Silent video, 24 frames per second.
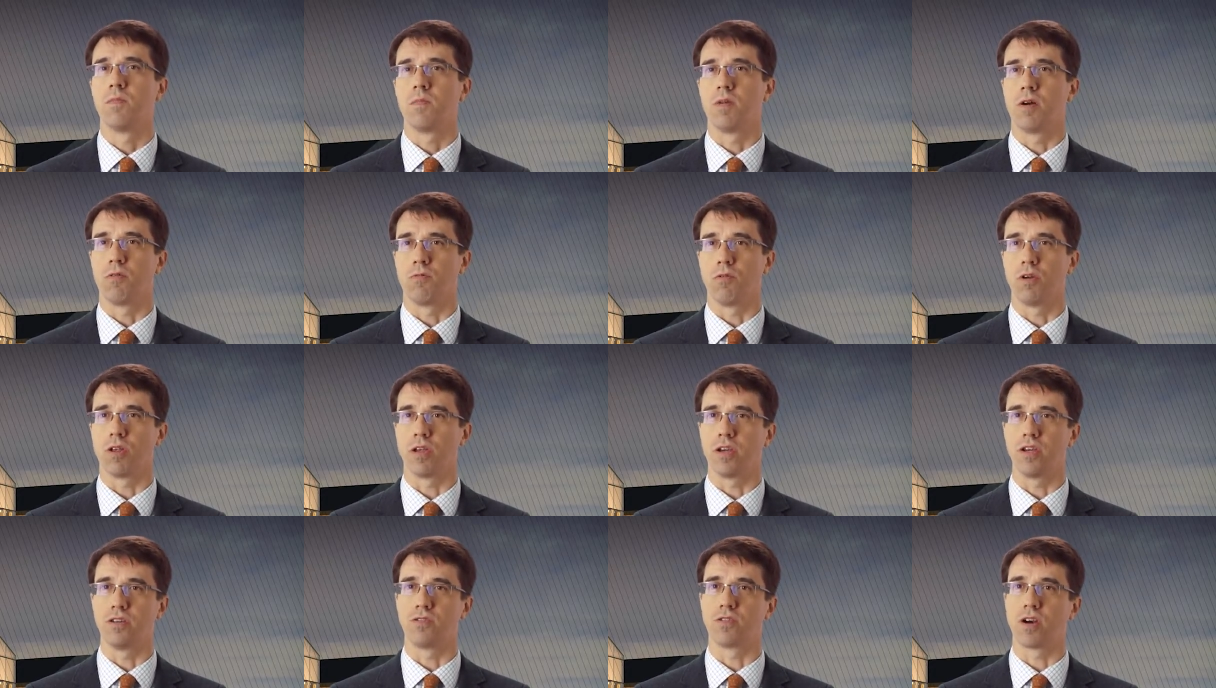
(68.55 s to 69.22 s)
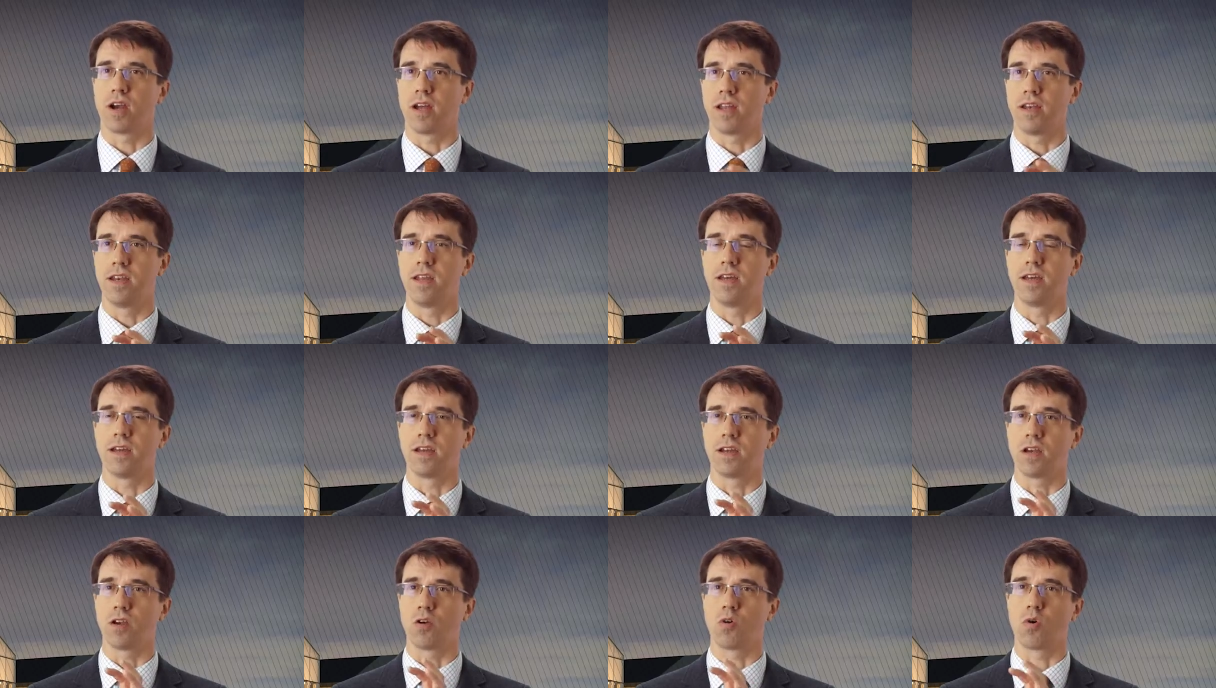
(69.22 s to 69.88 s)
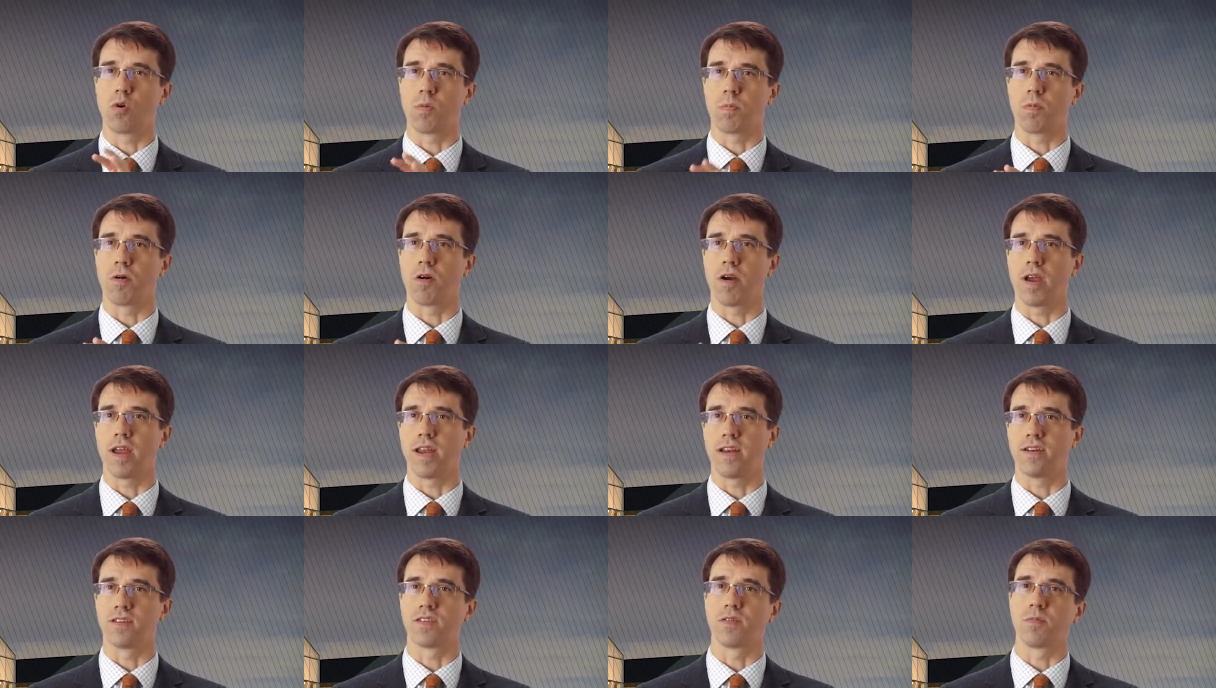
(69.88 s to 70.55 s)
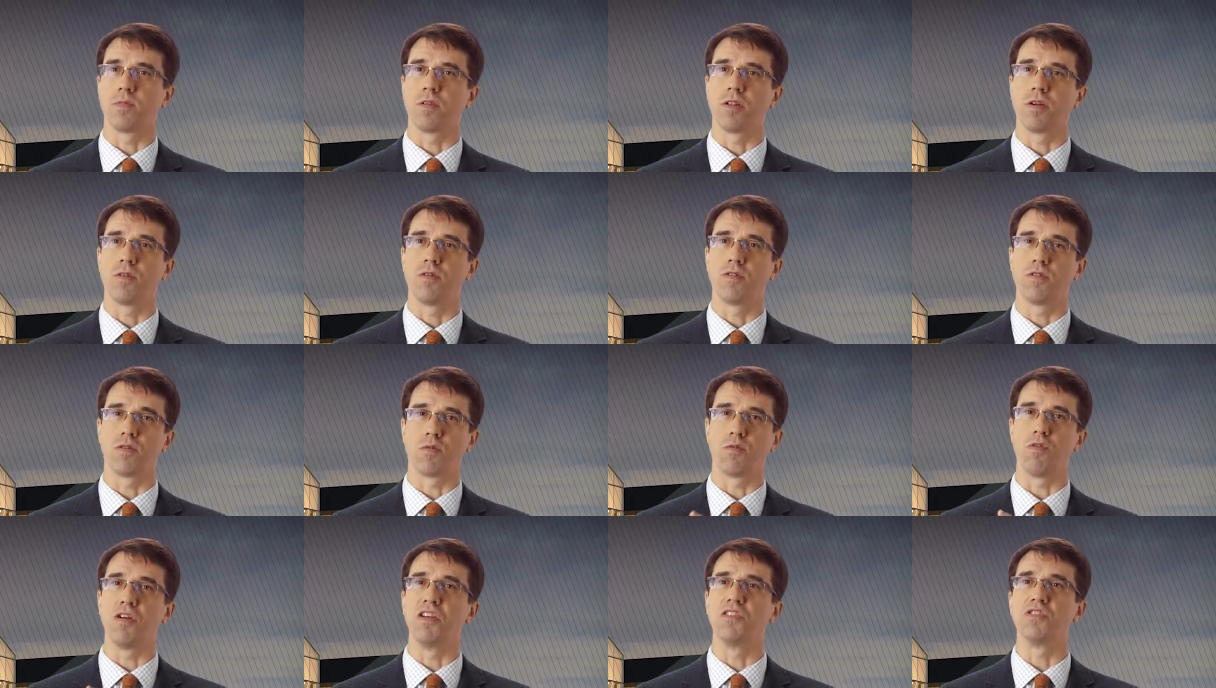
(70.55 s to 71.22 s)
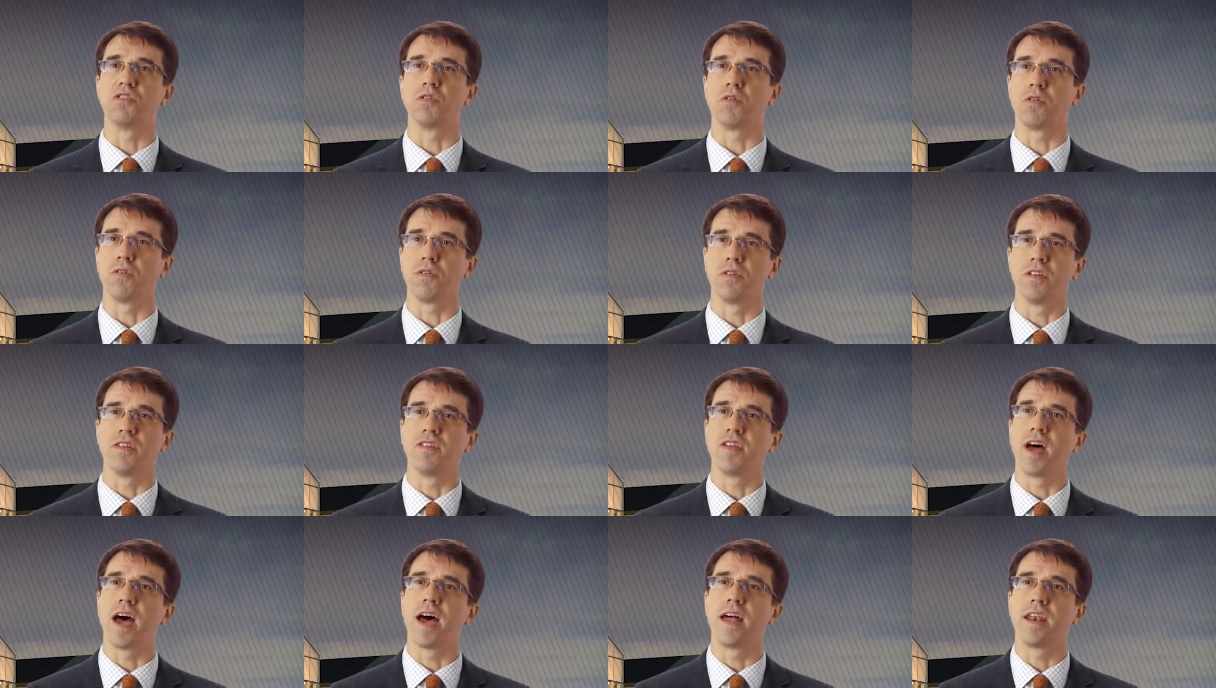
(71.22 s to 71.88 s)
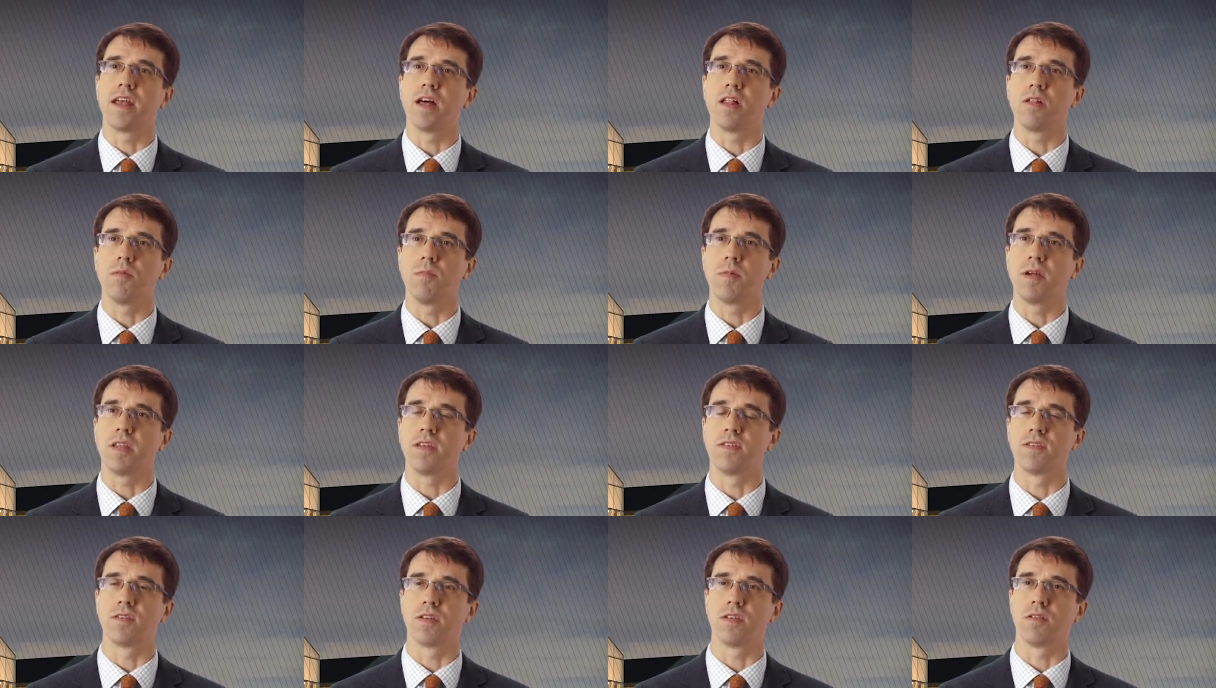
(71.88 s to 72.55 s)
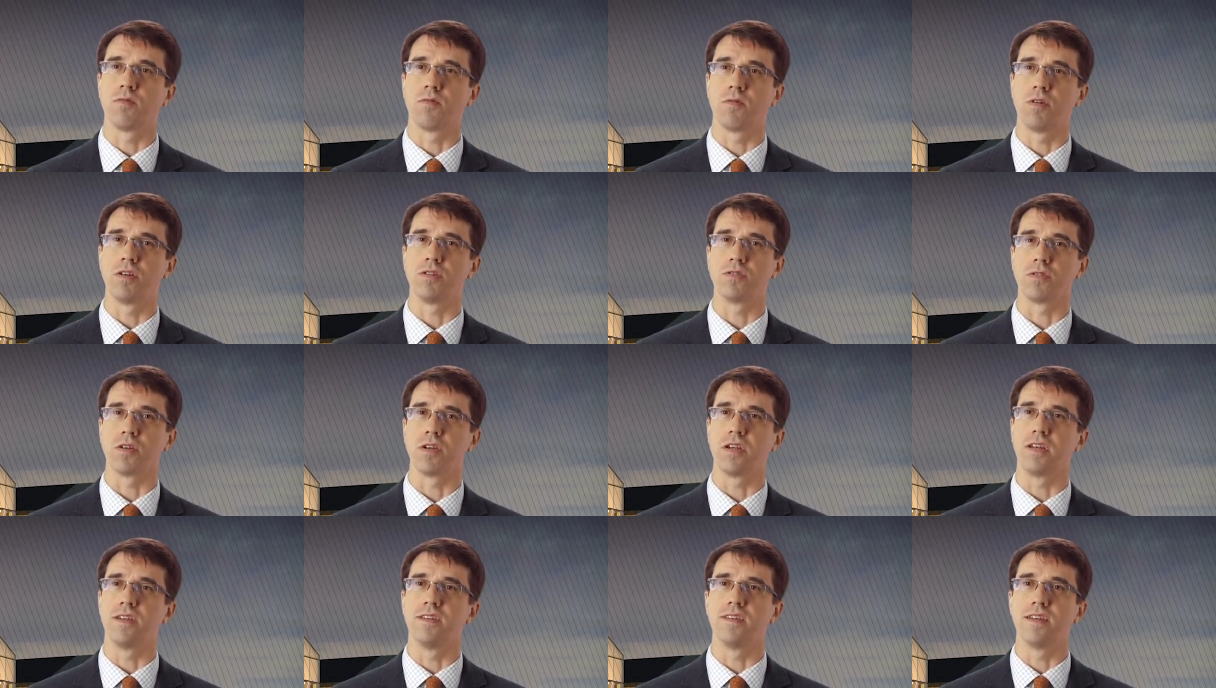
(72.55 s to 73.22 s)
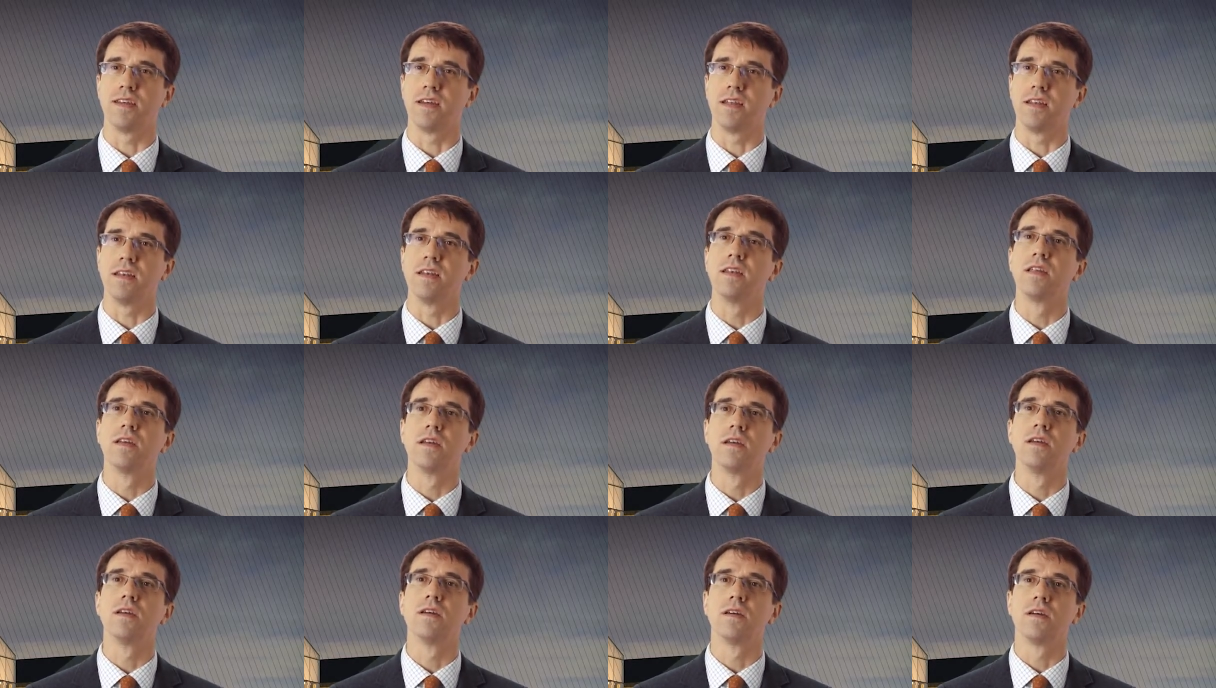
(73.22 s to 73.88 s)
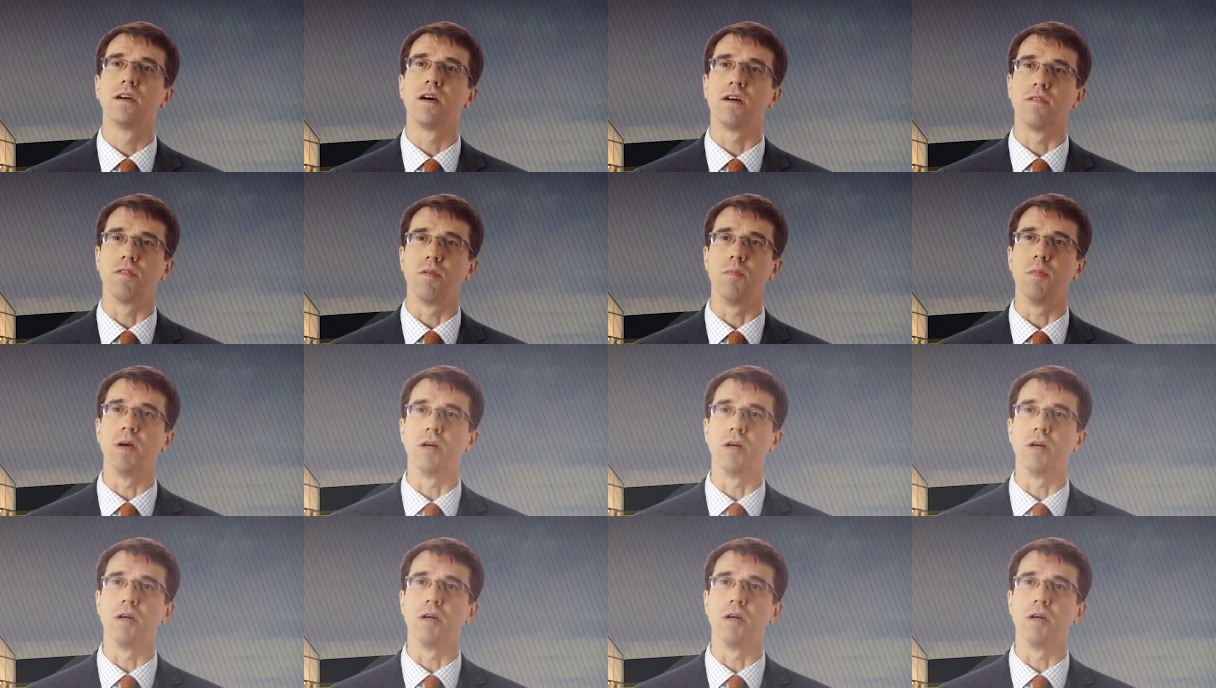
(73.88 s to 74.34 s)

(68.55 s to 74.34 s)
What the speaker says: but really tried to incorporate some of those original design elements and the original intent of the